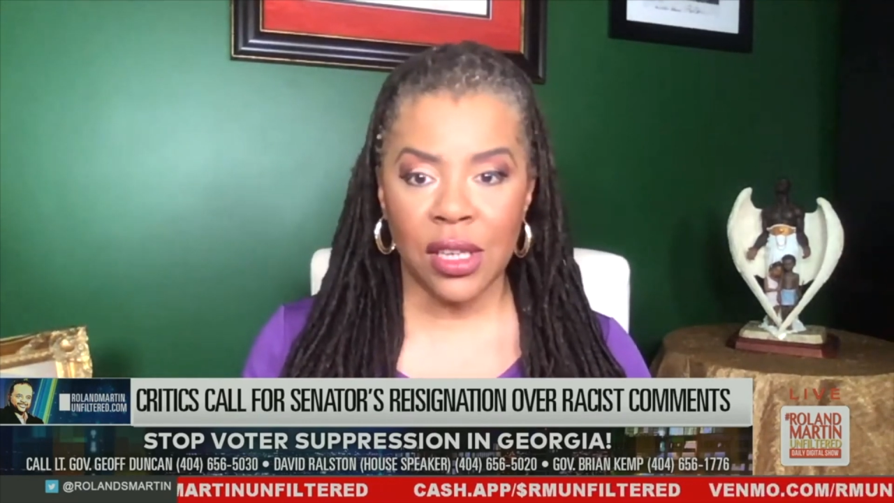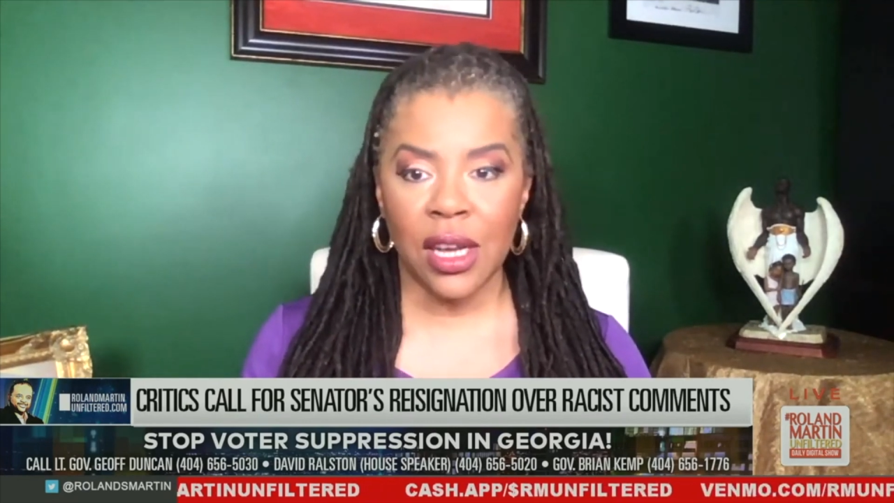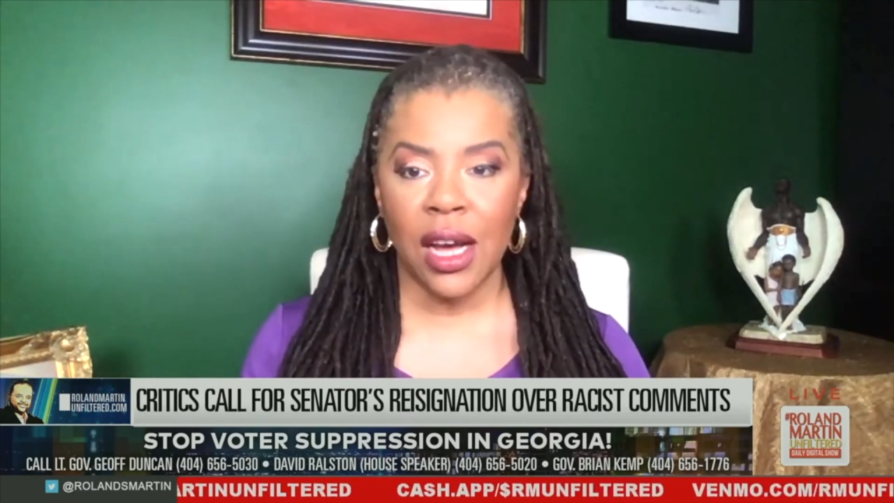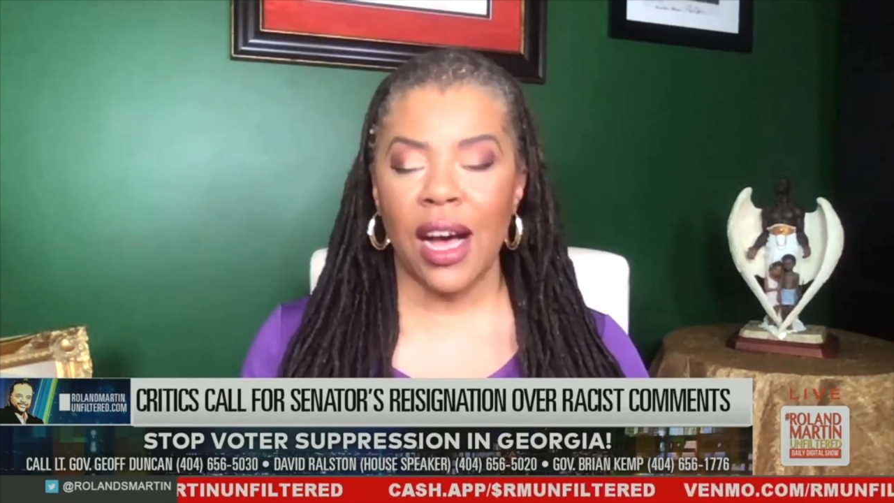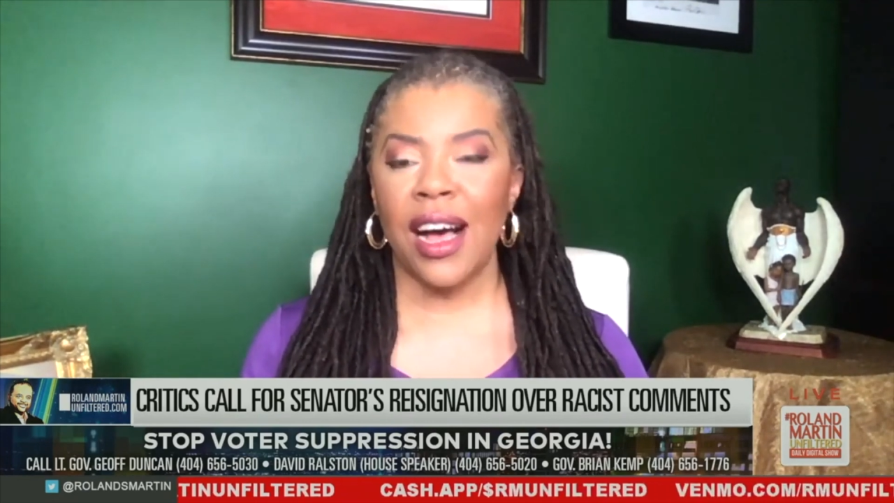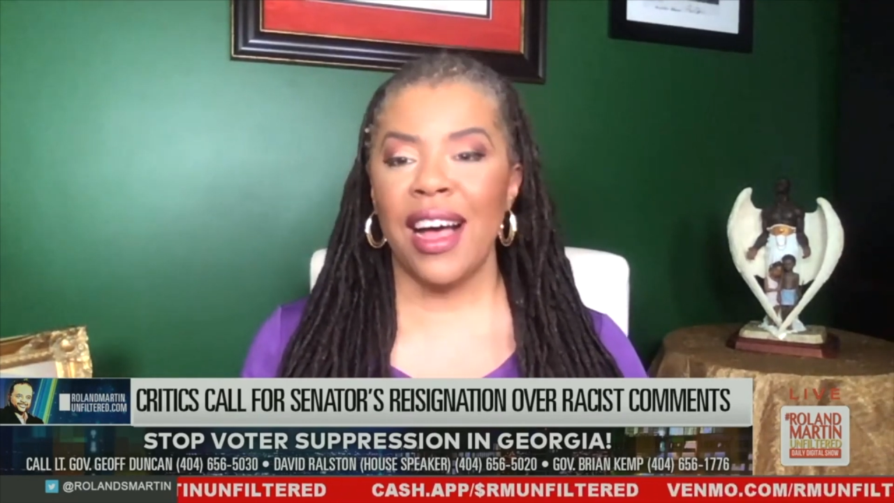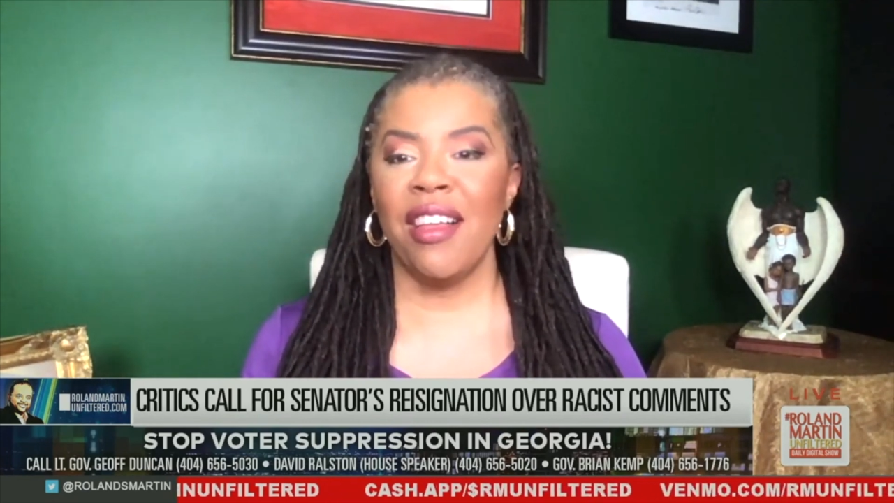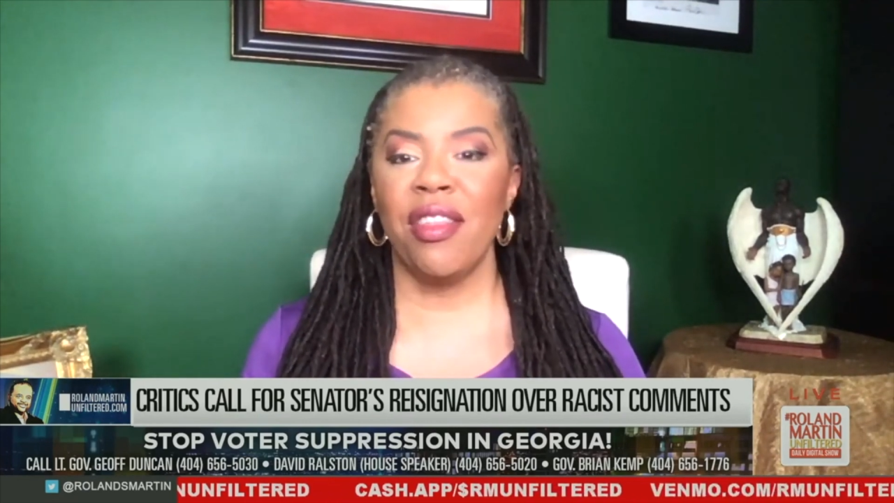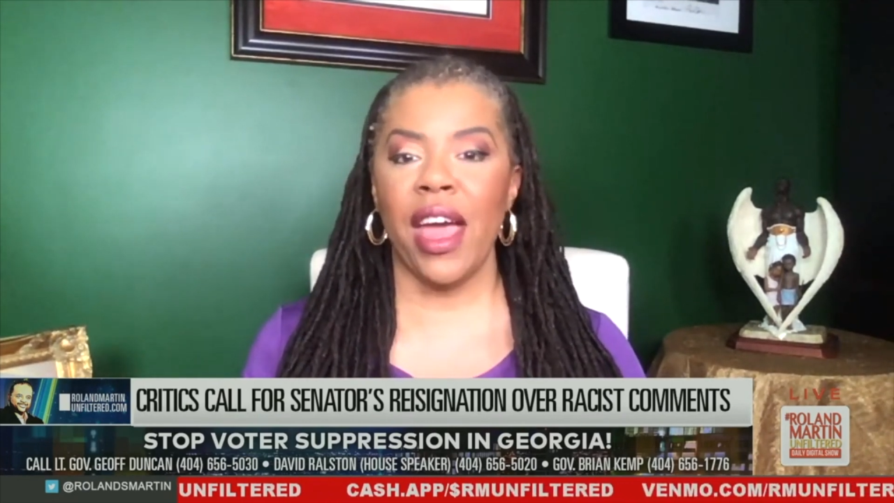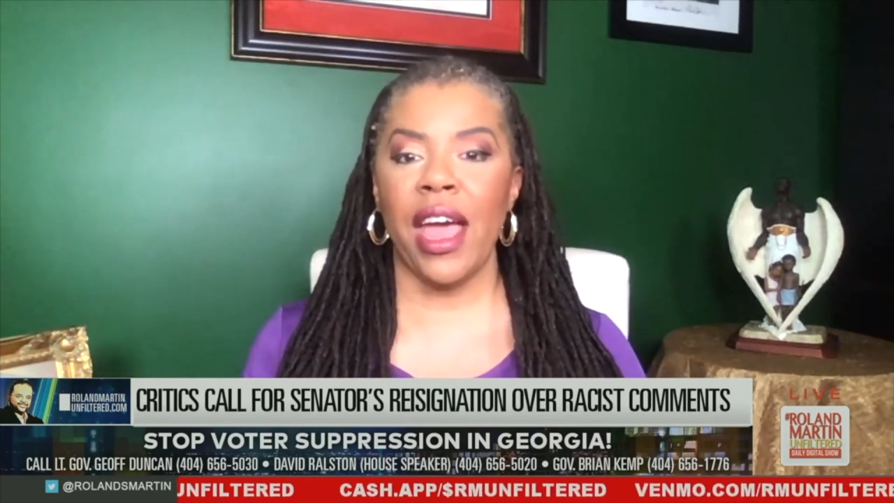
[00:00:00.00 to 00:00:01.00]
uh,
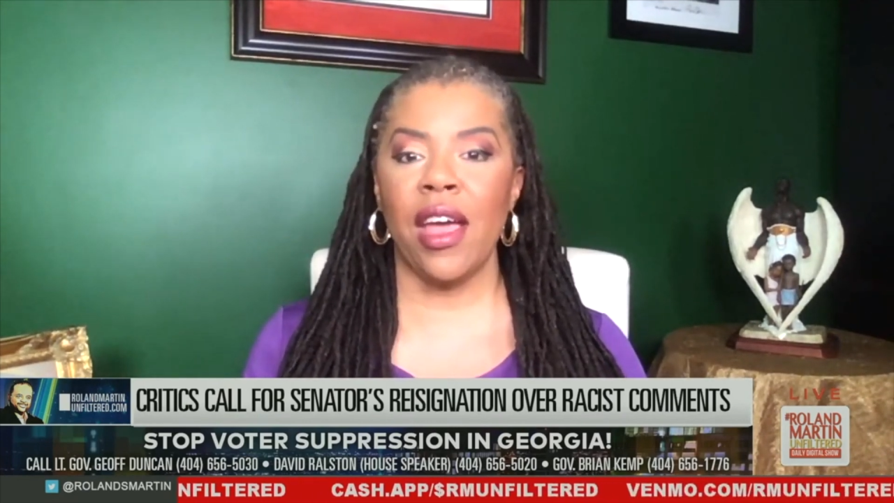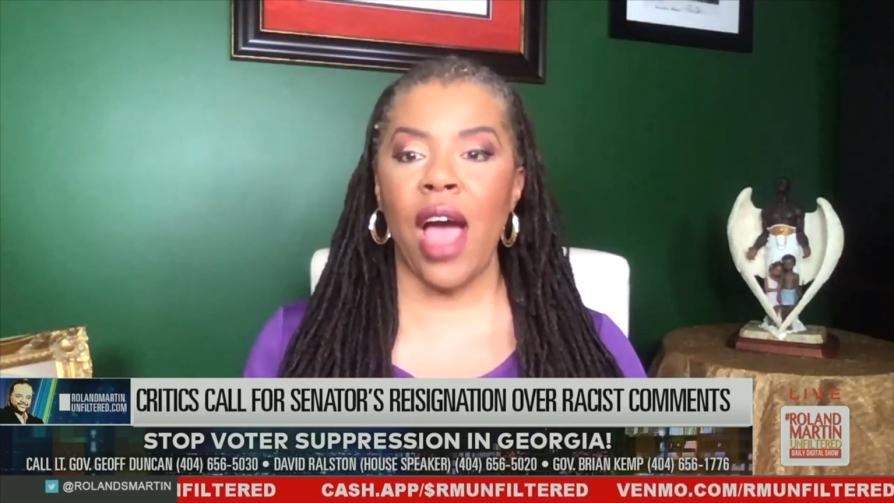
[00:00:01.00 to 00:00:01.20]
they